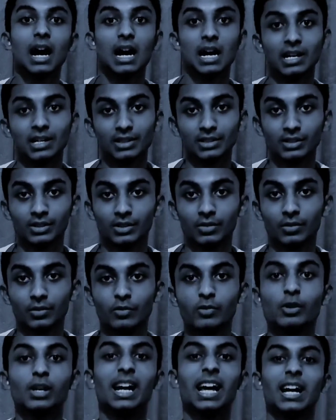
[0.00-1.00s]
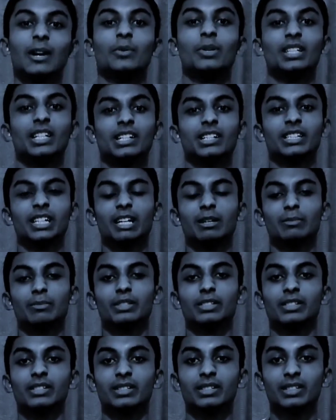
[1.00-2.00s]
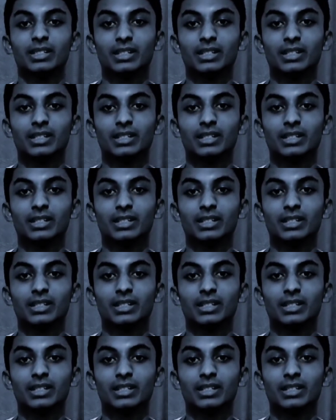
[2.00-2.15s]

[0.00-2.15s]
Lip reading: asked for language exams?